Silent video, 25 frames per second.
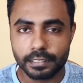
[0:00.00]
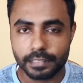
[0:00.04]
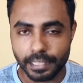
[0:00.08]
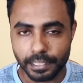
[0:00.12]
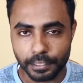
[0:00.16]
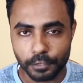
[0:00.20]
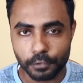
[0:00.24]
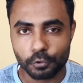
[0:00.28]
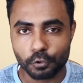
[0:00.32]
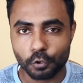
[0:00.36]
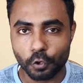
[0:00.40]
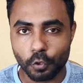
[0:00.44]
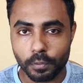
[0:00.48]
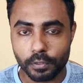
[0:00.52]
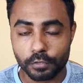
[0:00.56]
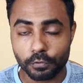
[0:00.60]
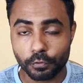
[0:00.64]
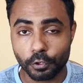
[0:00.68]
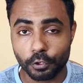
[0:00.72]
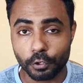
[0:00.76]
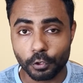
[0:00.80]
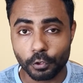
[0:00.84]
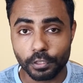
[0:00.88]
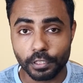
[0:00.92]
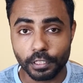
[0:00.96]
Thank you so much
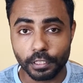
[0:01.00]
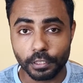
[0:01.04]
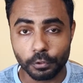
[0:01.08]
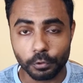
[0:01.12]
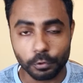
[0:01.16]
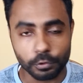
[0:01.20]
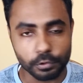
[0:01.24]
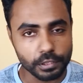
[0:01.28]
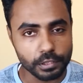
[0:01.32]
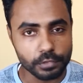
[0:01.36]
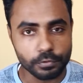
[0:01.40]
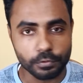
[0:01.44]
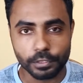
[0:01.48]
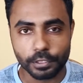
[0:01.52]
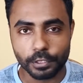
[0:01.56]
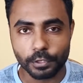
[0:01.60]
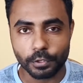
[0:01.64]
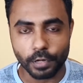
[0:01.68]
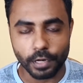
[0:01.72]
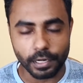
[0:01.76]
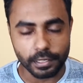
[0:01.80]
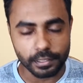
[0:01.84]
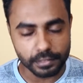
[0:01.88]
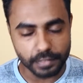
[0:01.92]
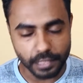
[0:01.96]
for tuning into this video
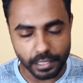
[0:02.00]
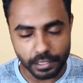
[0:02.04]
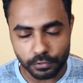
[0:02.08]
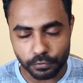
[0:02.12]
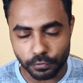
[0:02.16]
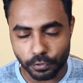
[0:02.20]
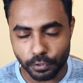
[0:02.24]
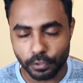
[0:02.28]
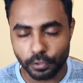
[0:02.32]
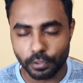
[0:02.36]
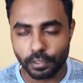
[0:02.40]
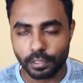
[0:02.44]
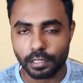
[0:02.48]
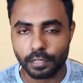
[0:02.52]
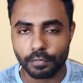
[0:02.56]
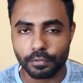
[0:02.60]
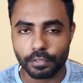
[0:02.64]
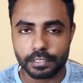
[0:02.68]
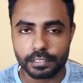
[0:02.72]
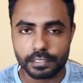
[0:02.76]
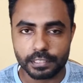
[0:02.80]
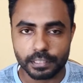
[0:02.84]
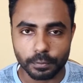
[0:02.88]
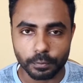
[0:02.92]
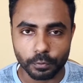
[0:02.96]
and thanks for your love
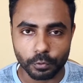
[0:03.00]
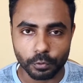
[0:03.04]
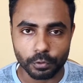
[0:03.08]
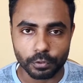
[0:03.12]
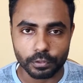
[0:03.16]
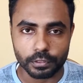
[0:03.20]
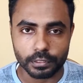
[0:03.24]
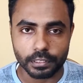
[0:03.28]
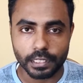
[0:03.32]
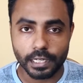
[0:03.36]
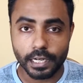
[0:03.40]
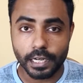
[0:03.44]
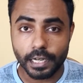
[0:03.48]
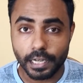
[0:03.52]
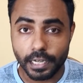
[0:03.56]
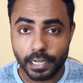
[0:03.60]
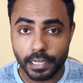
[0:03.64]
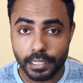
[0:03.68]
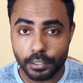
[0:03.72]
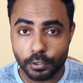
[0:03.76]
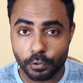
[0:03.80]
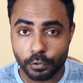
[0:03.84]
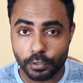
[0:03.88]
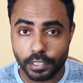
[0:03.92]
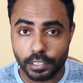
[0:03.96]
and support.
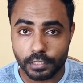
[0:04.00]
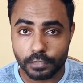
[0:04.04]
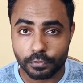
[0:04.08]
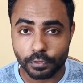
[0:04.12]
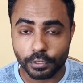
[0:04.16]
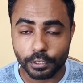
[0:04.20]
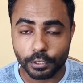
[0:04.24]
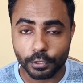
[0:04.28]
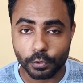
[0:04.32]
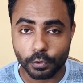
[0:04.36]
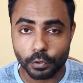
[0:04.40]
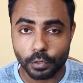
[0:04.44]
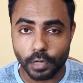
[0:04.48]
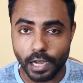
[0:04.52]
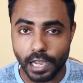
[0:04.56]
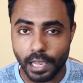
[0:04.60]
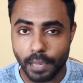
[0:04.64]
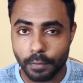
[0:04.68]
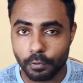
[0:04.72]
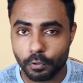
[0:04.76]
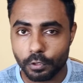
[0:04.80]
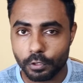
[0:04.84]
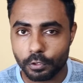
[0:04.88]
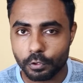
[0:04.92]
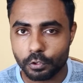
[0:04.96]
In today's video, I
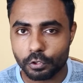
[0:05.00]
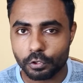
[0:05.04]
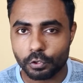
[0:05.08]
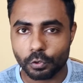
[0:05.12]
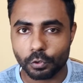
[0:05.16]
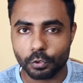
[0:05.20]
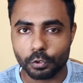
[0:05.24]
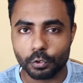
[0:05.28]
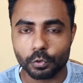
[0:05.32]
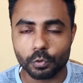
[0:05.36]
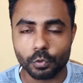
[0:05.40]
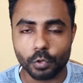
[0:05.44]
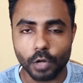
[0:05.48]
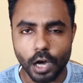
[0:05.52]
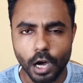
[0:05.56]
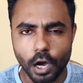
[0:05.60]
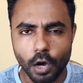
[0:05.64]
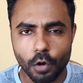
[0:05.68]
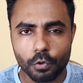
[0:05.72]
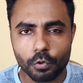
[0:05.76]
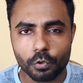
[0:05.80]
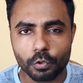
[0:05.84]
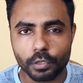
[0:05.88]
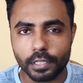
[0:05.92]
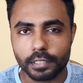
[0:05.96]
am going to show you
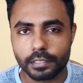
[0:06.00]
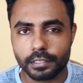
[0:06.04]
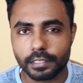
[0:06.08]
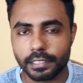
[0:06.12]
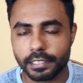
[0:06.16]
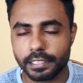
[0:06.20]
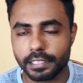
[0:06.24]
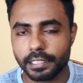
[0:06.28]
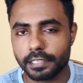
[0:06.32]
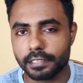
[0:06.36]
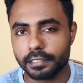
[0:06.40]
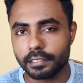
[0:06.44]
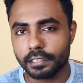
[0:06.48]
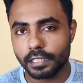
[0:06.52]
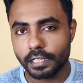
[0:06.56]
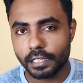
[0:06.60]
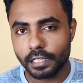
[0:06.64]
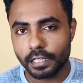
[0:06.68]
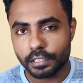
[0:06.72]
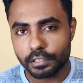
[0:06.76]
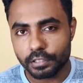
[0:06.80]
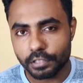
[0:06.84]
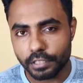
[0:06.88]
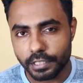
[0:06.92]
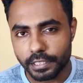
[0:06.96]
how you can create
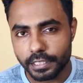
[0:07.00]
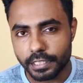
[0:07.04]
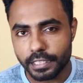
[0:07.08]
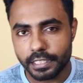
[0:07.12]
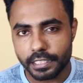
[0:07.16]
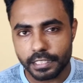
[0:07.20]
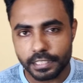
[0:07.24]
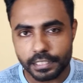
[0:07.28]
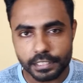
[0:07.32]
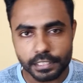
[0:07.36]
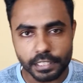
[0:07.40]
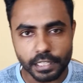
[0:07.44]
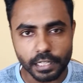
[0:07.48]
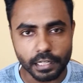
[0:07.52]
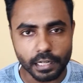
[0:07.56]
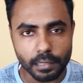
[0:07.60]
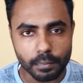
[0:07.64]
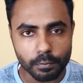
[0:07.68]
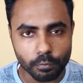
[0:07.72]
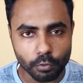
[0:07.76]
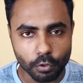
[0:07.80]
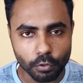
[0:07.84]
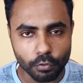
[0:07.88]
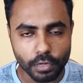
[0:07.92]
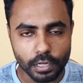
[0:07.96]
three D
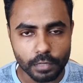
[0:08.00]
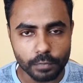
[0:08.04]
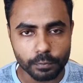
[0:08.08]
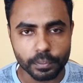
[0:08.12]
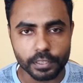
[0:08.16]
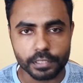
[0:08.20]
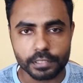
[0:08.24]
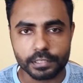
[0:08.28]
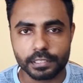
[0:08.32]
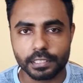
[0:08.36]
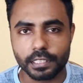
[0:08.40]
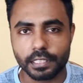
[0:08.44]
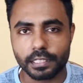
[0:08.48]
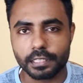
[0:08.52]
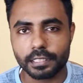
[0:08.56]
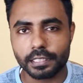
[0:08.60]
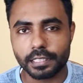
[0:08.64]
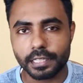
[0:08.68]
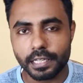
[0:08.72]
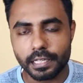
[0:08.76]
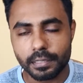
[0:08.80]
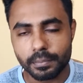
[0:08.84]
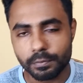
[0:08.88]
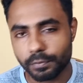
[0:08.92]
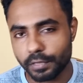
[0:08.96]
Instagram profile picture
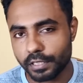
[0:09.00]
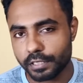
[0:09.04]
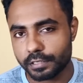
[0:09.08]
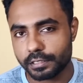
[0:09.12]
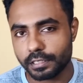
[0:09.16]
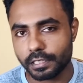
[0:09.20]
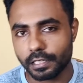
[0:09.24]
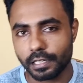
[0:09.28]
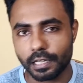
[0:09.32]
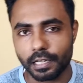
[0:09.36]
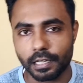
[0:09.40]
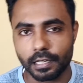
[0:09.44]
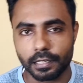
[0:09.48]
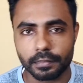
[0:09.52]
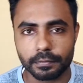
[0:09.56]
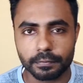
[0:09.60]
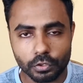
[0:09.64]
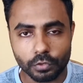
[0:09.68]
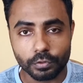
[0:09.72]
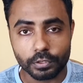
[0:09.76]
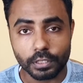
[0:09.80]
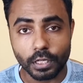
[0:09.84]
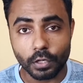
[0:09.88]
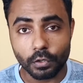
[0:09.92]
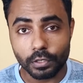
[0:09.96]
in Pixlr.
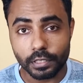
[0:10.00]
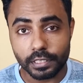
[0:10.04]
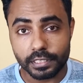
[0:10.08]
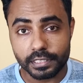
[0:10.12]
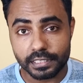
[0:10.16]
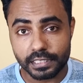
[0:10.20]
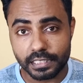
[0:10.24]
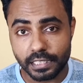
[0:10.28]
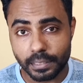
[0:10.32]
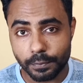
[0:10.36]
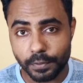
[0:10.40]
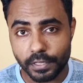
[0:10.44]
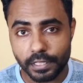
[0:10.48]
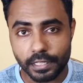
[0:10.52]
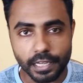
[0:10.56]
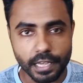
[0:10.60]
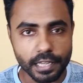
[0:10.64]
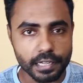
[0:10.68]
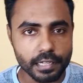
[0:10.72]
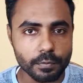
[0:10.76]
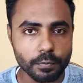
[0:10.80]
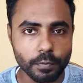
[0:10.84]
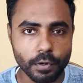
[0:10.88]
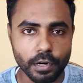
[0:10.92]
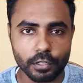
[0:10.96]
So without skipping
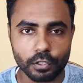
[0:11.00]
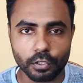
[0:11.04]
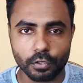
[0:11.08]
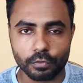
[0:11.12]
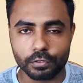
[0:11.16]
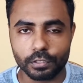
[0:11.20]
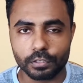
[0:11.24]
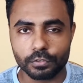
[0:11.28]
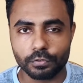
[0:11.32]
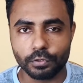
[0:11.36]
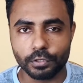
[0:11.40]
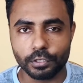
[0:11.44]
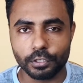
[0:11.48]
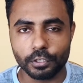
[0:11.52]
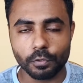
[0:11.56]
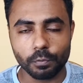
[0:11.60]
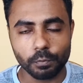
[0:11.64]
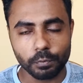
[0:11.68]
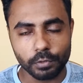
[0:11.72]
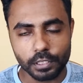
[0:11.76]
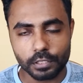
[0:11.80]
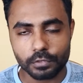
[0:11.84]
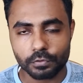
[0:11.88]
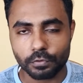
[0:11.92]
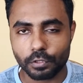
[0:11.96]
any part of this video,
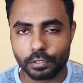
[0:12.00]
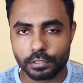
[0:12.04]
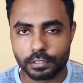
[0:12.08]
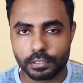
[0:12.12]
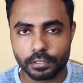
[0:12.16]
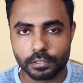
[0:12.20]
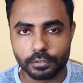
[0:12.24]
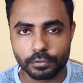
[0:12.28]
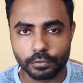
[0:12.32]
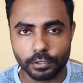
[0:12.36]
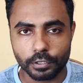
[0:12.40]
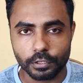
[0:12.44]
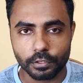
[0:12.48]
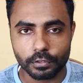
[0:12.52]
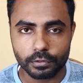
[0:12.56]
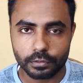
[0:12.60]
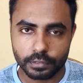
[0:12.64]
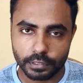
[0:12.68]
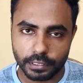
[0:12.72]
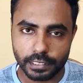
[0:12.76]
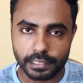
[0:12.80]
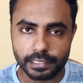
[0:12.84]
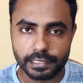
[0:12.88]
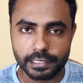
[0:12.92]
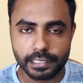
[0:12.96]
please watch this video
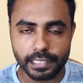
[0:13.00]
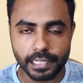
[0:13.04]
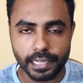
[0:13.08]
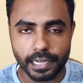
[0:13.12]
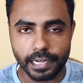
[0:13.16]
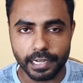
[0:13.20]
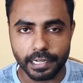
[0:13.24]
till the